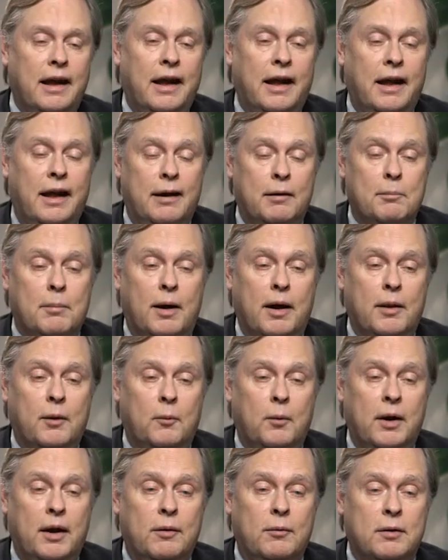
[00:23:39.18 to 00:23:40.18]
And by
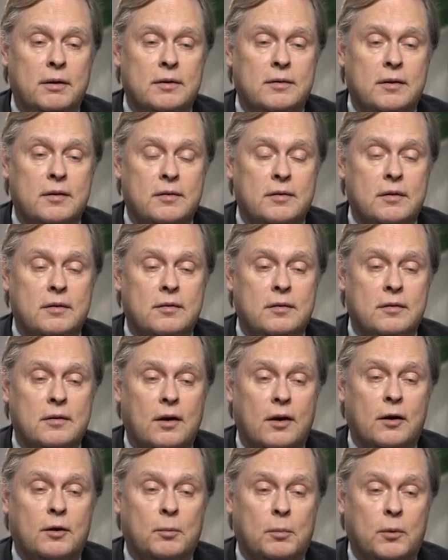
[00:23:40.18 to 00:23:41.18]
the way, since this is
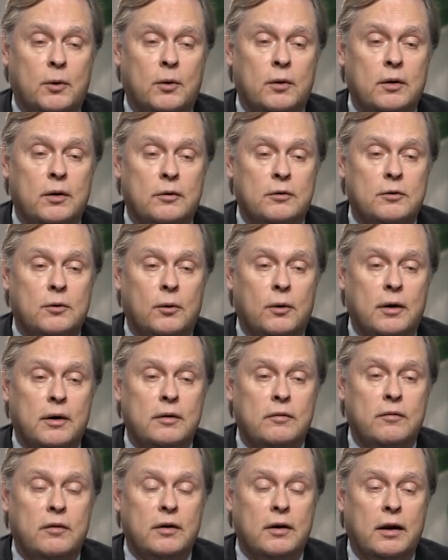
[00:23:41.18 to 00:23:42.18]
an entrepreneurial
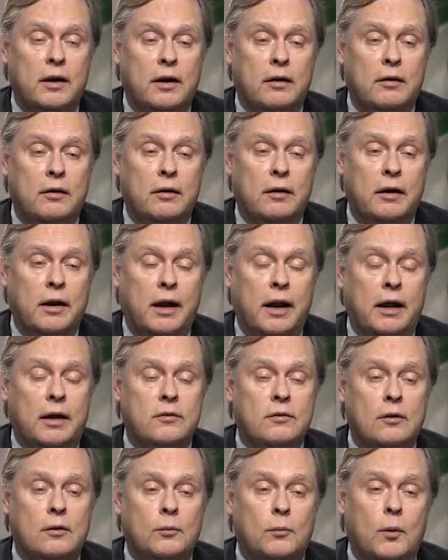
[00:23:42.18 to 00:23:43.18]
story and an
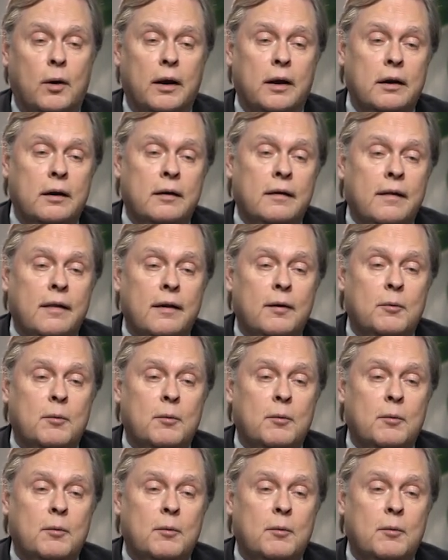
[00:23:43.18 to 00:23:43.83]
excellent one,